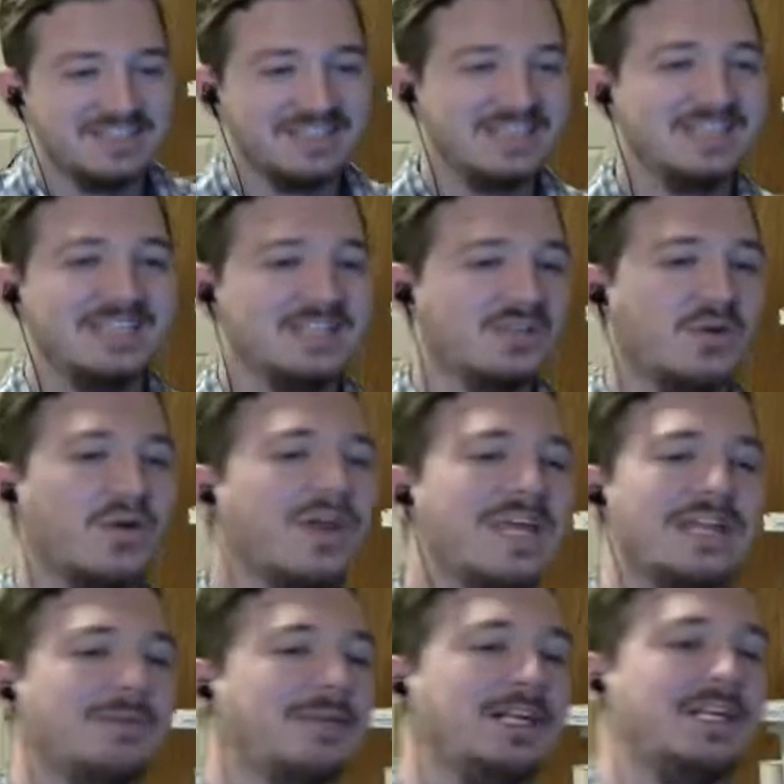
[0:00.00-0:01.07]

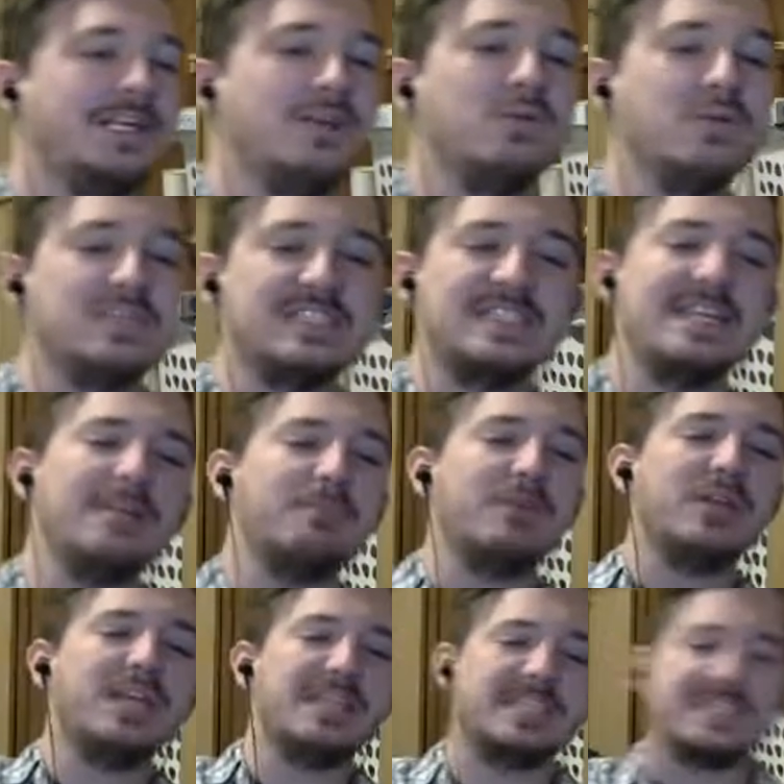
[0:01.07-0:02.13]
Incredible, you
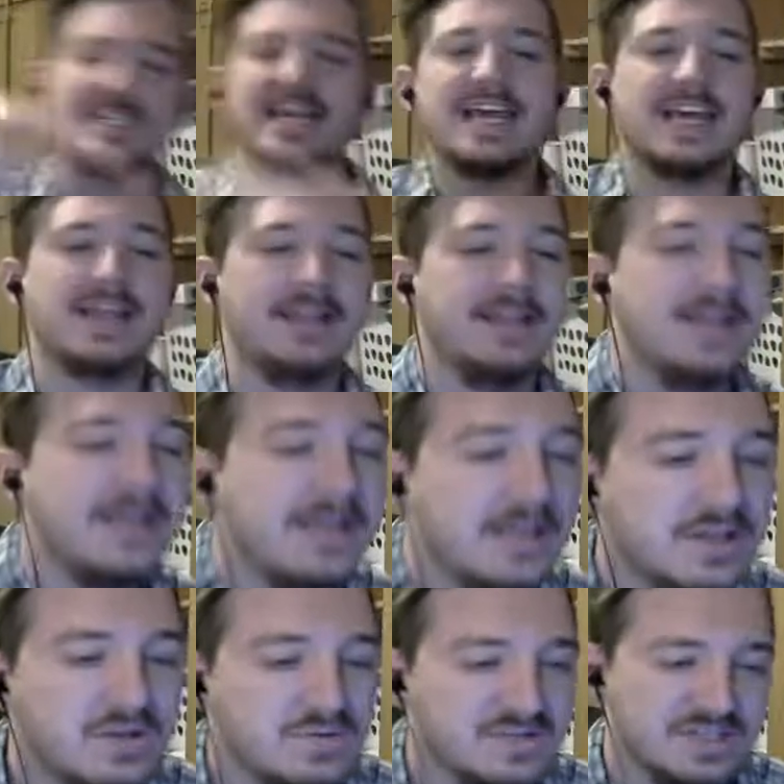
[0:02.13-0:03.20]
slippery snail.
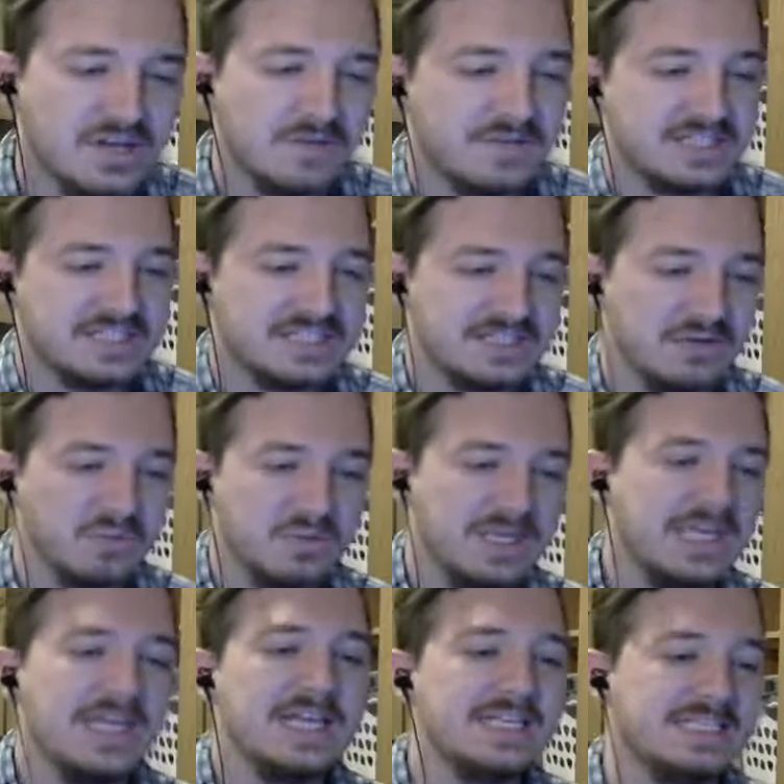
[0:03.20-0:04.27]
You solved it so
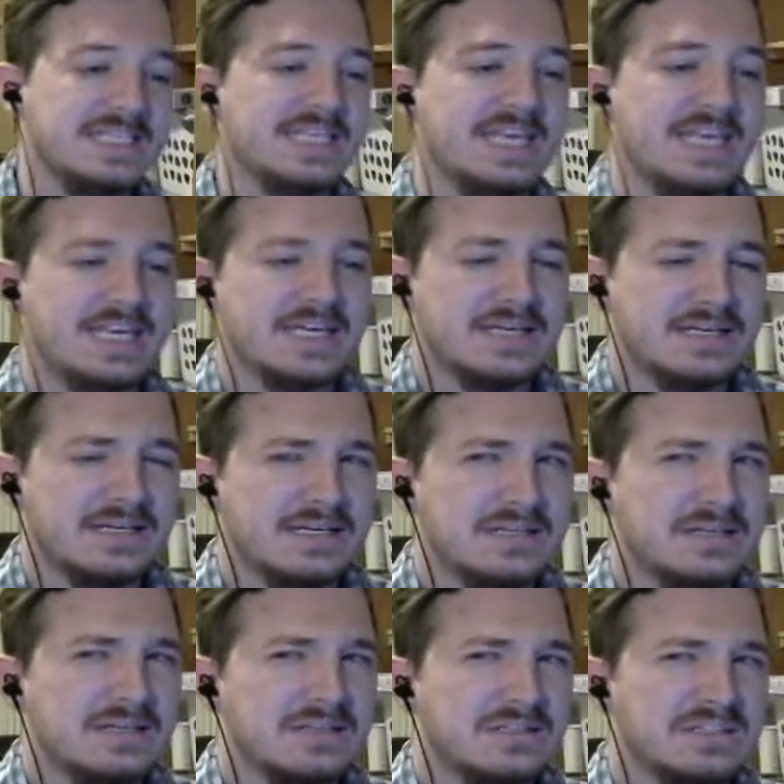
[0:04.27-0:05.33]
easily.
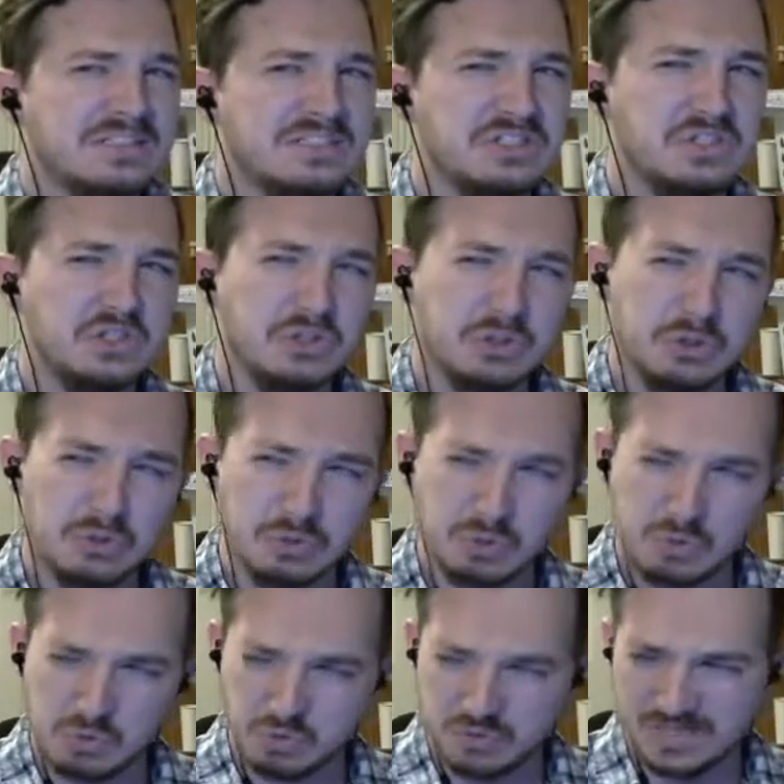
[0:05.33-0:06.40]

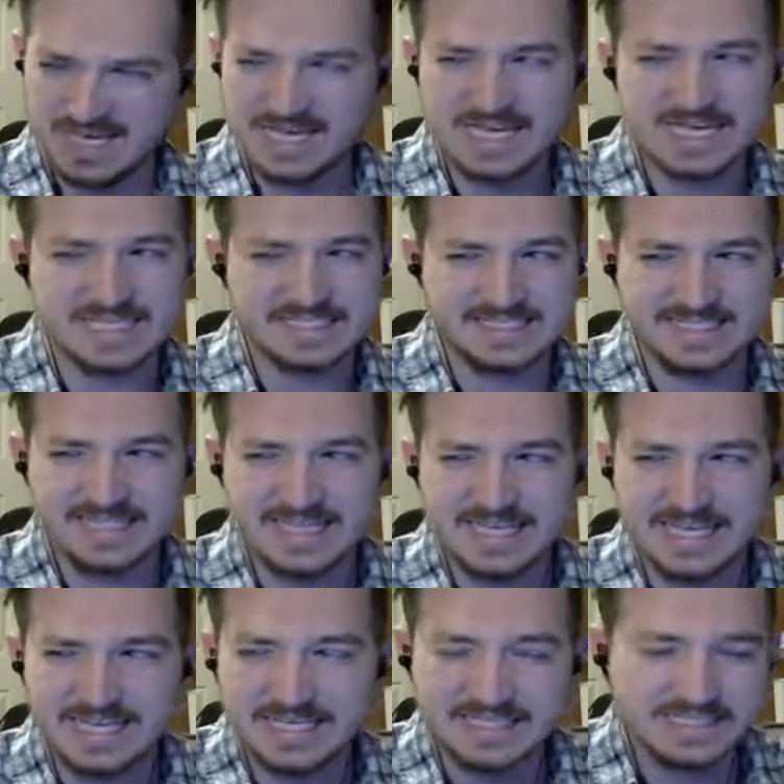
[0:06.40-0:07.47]
Too
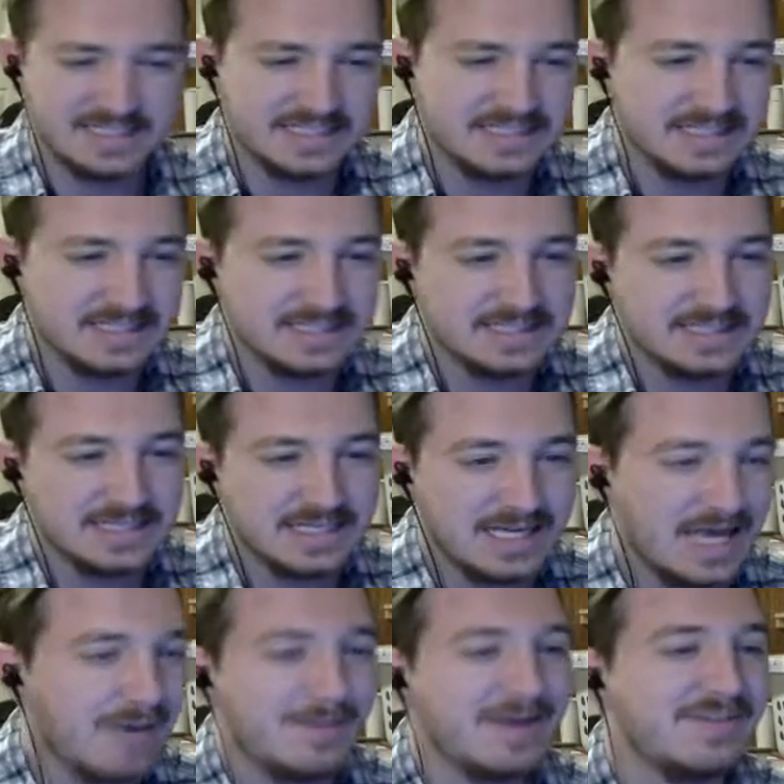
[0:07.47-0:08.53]
easily.
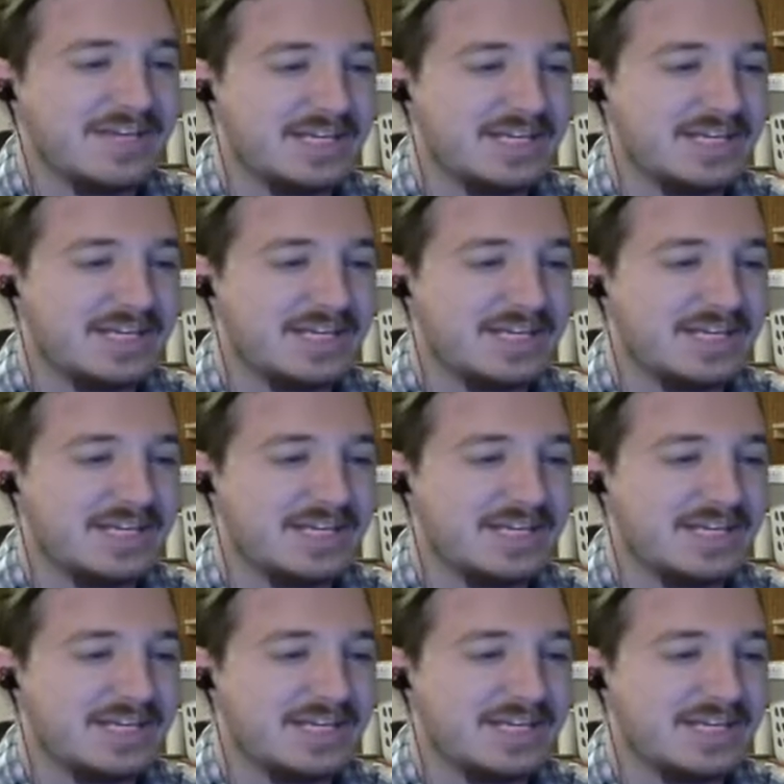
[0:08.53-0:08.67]
However,